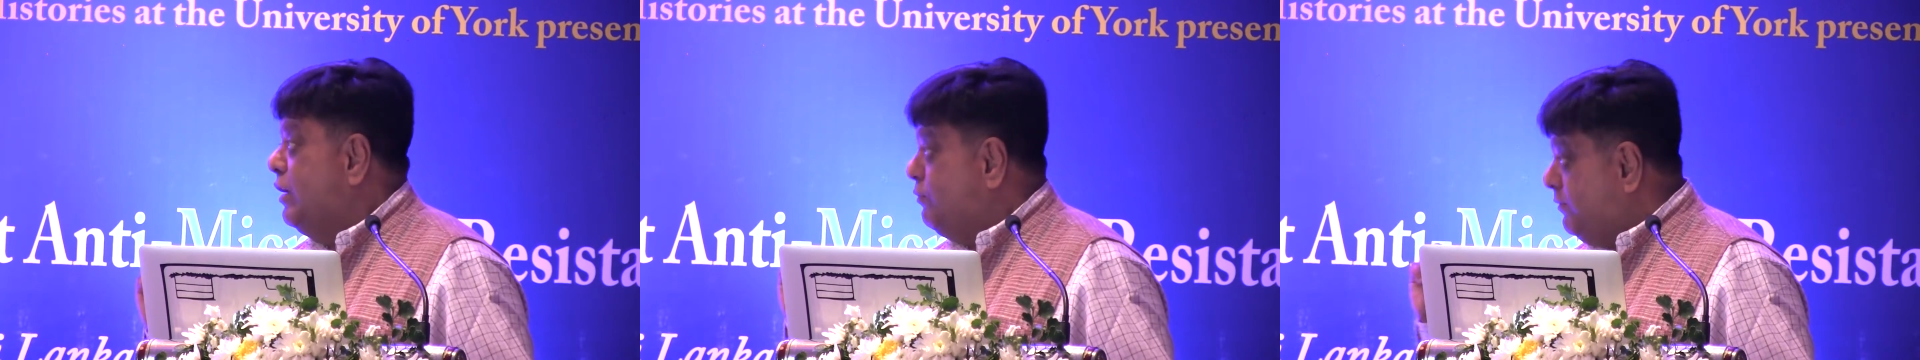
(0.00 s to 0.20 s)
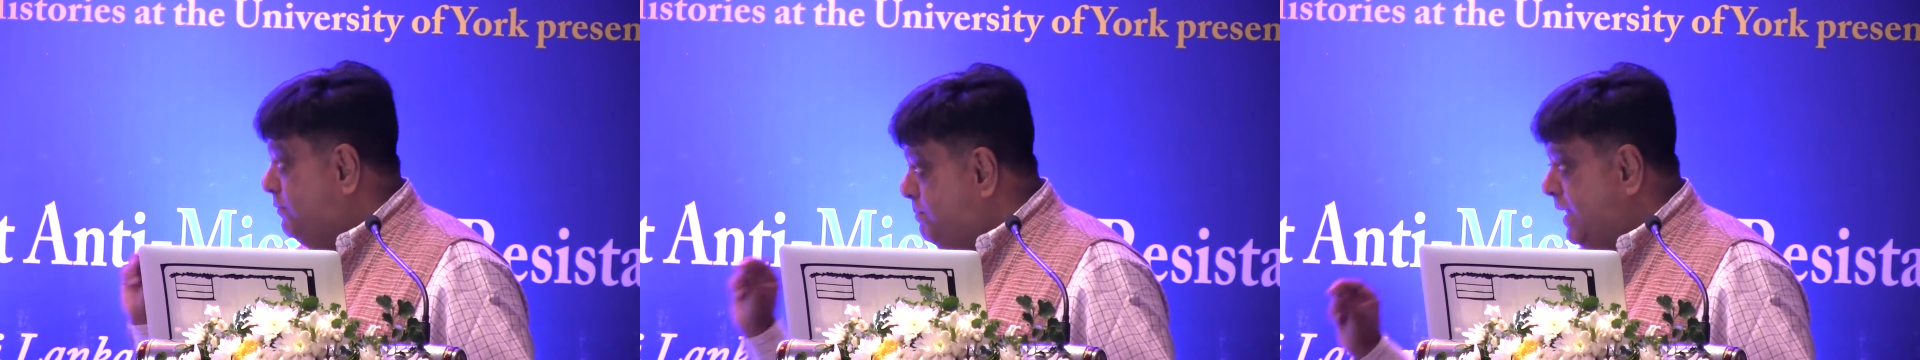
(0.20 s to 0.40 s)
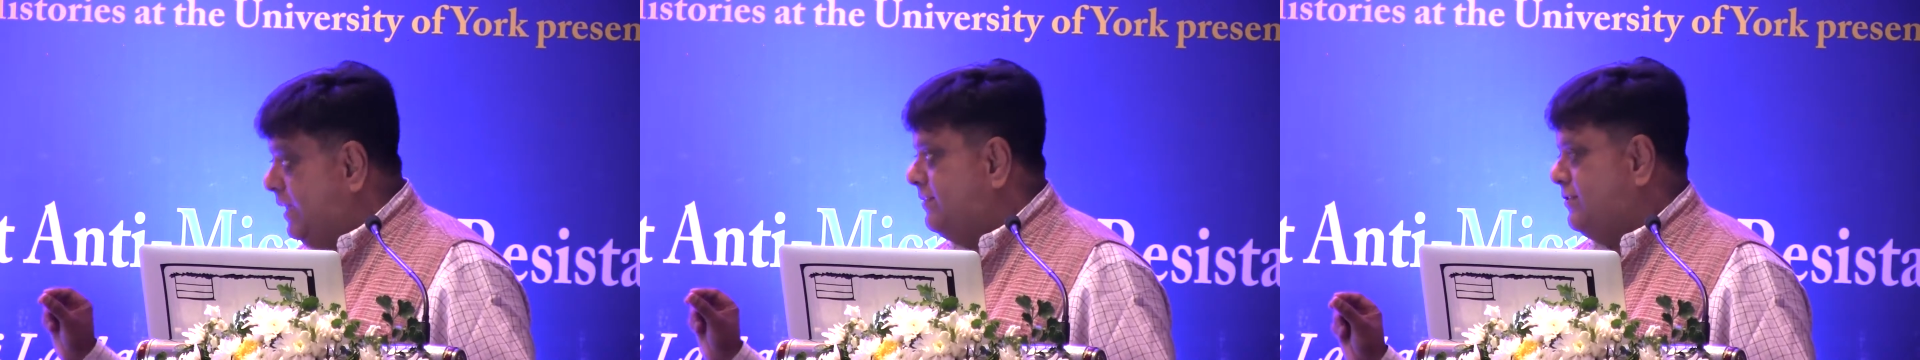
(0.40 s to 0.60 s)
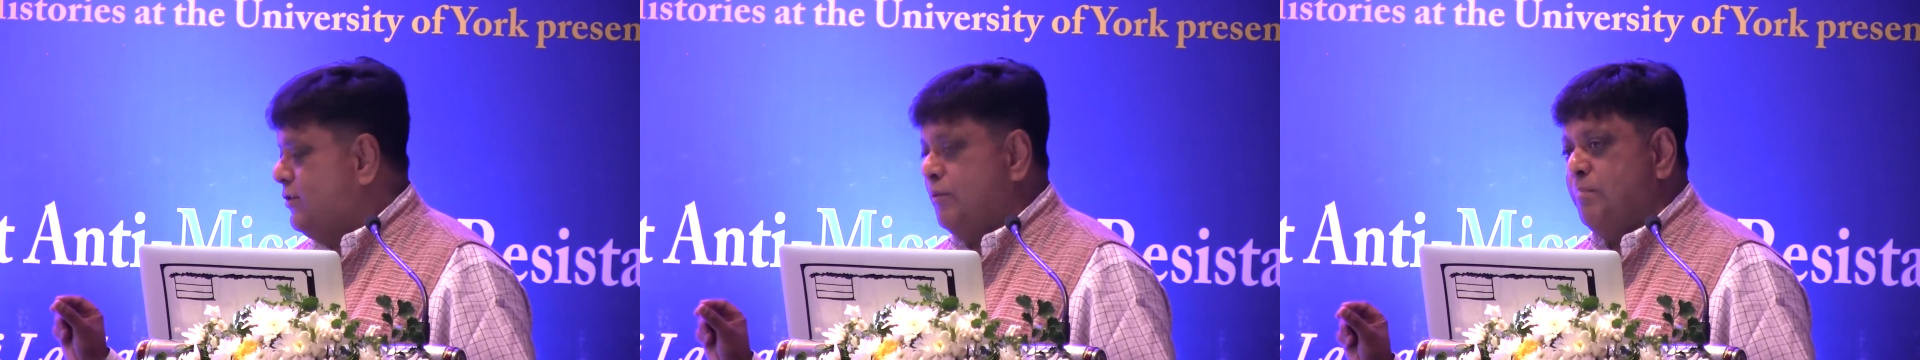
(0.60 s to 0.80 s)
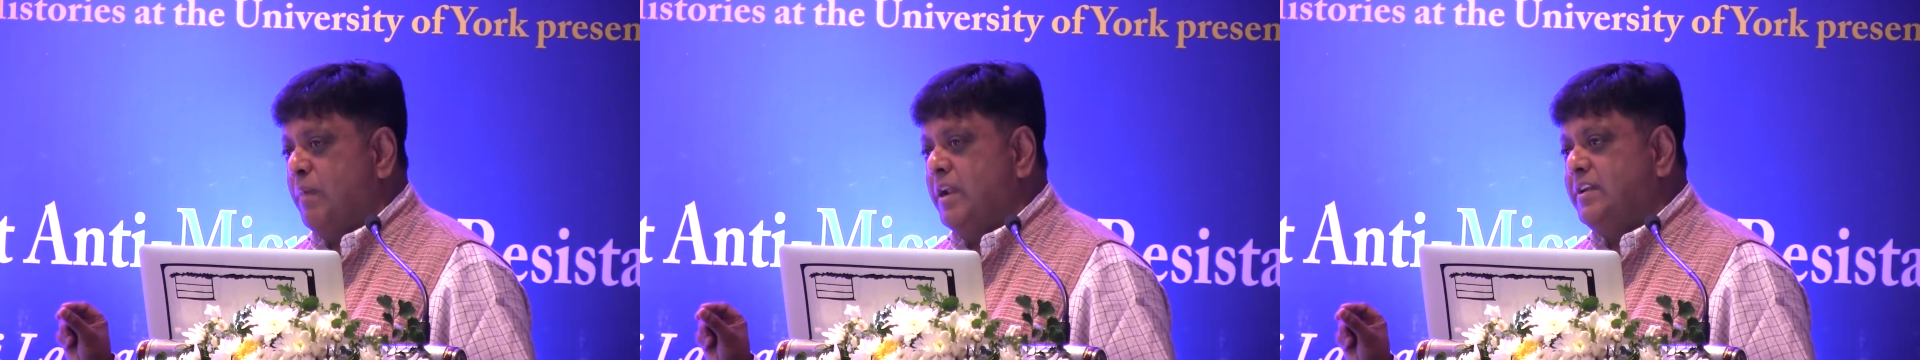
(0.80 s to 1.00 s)
was
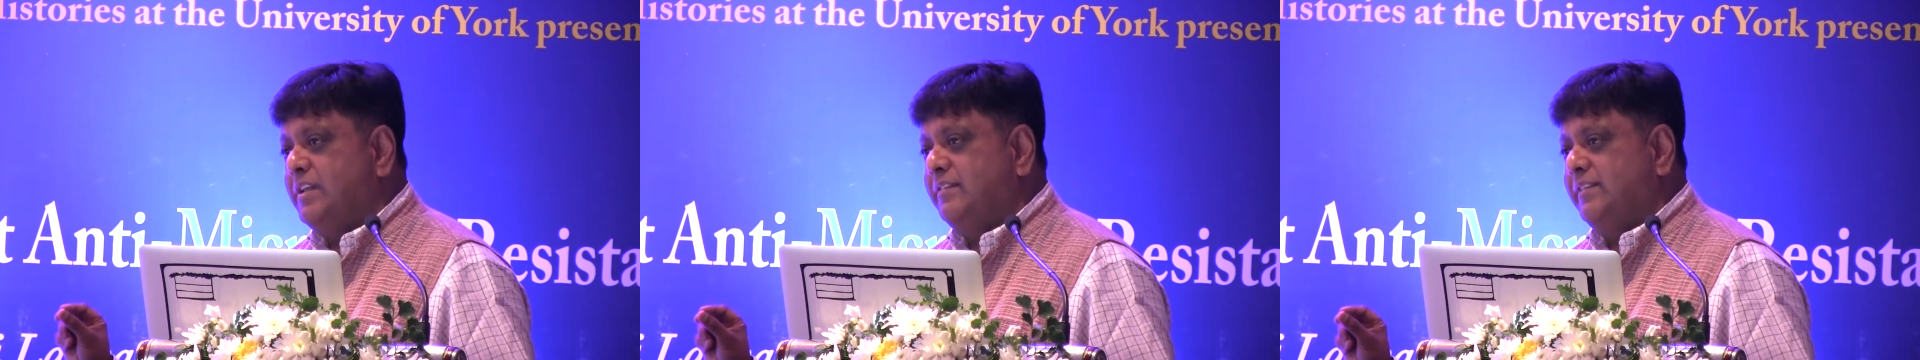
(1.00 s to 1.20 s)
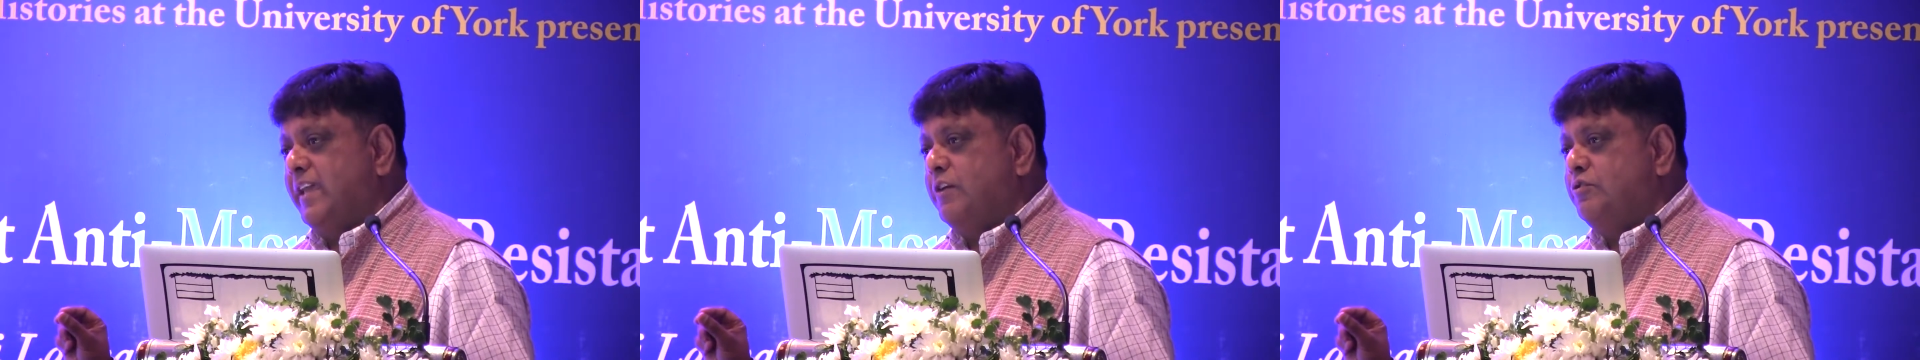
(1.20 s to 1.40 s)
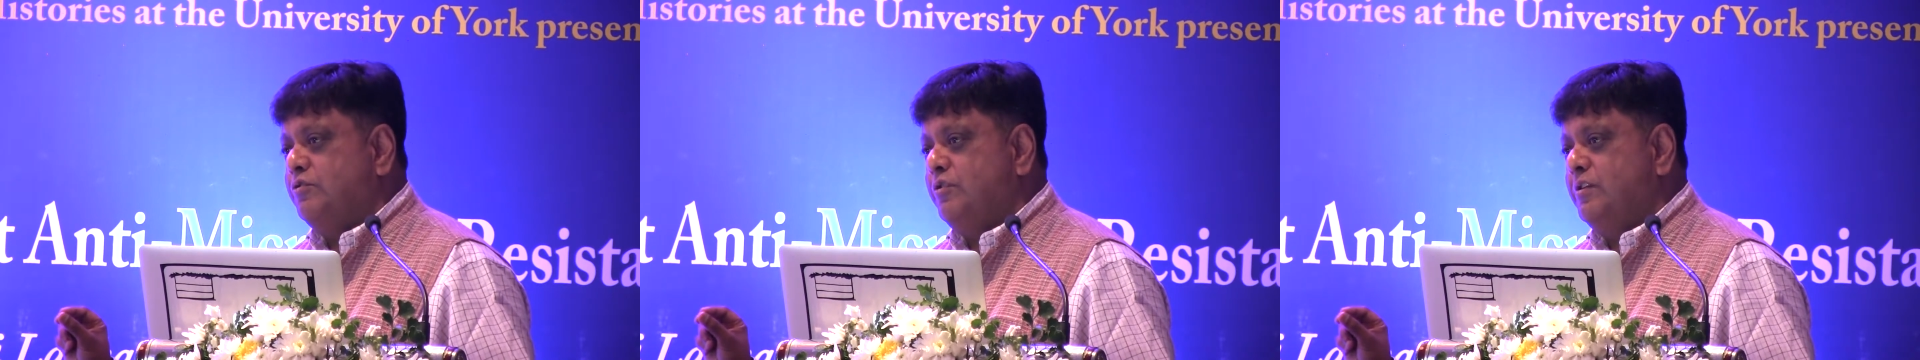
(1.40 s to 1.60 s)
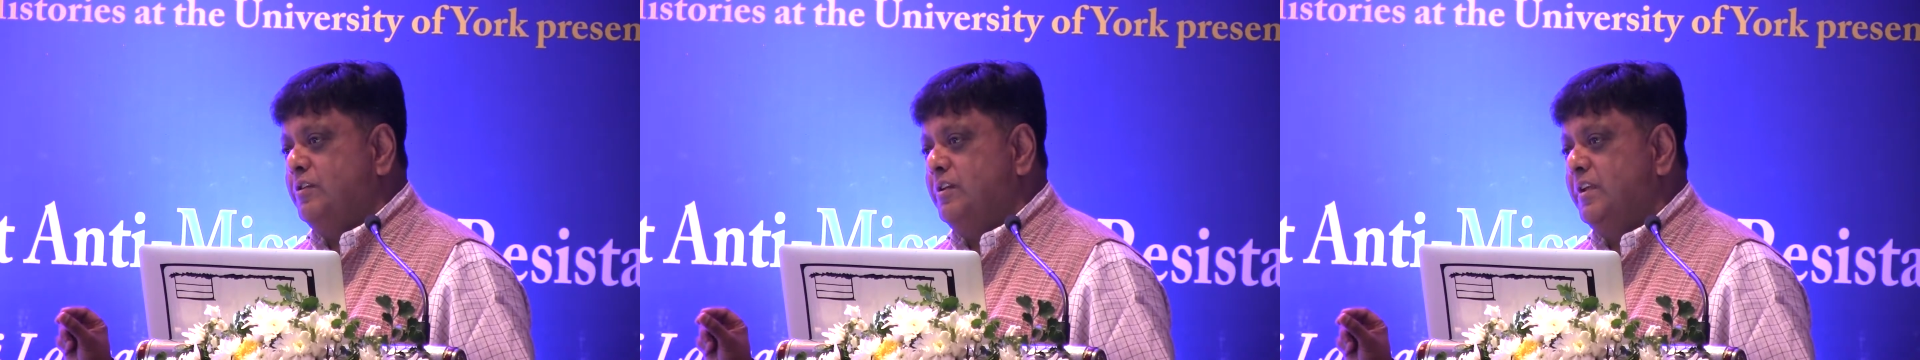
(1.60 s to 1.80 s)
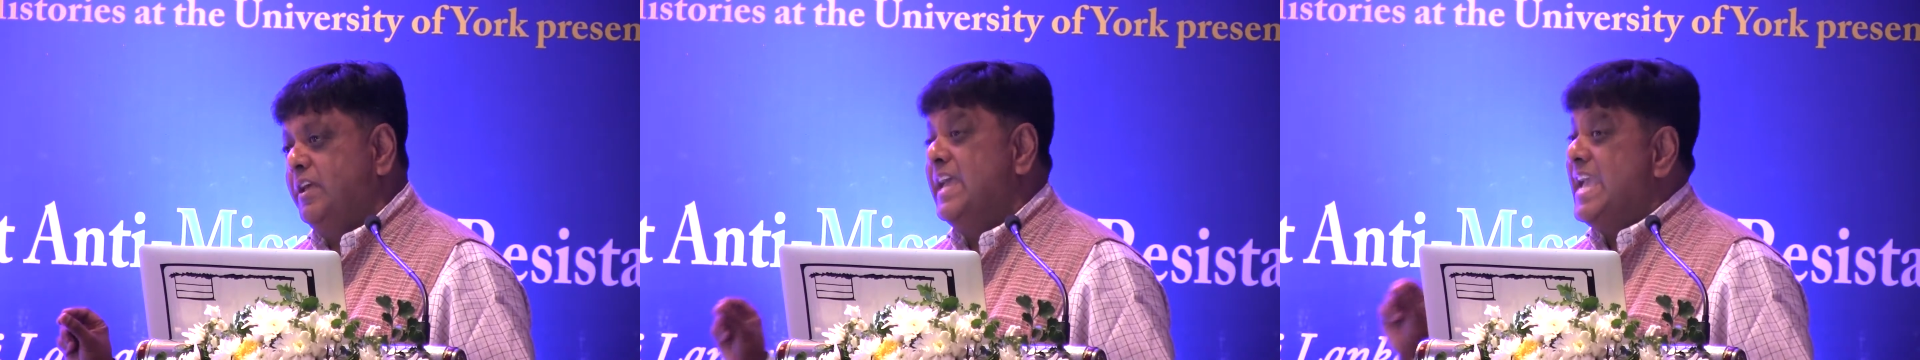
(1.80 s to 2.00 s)
based on multi-sectoral,